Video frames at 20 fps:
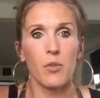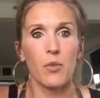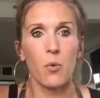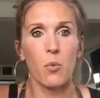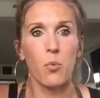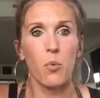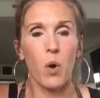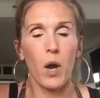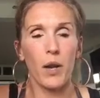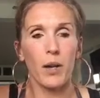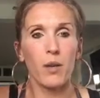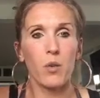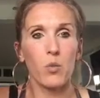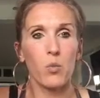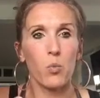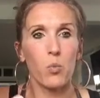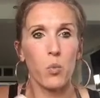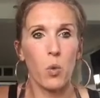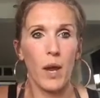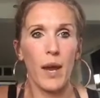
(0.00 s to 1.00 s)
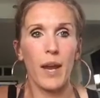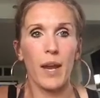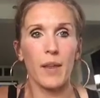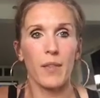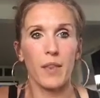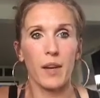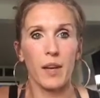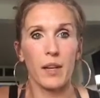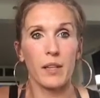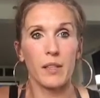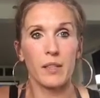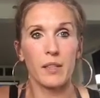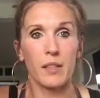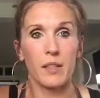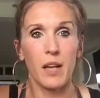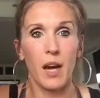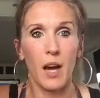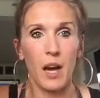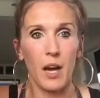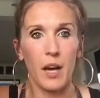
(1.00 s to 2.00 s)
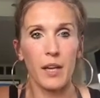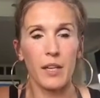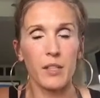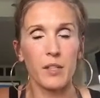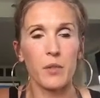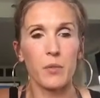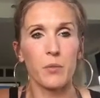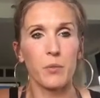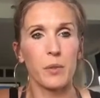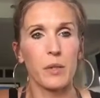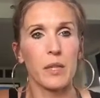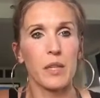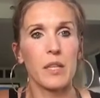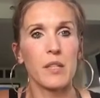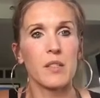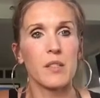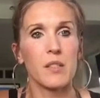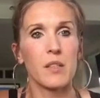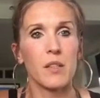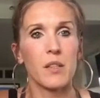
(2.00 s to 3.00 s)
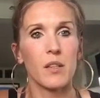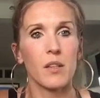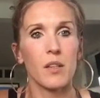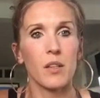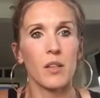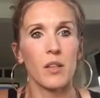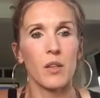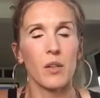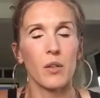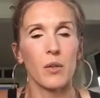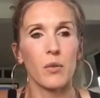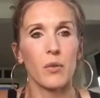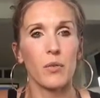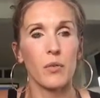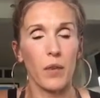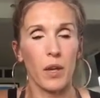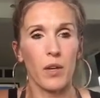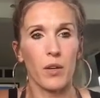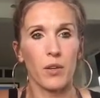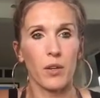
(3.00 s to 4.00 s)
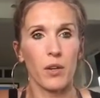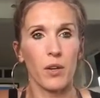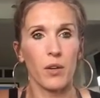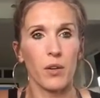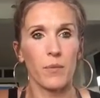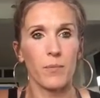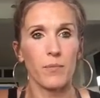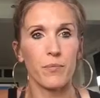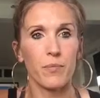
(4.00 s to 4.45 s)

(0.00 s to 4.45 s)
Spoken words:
the one way that I kind of released failure.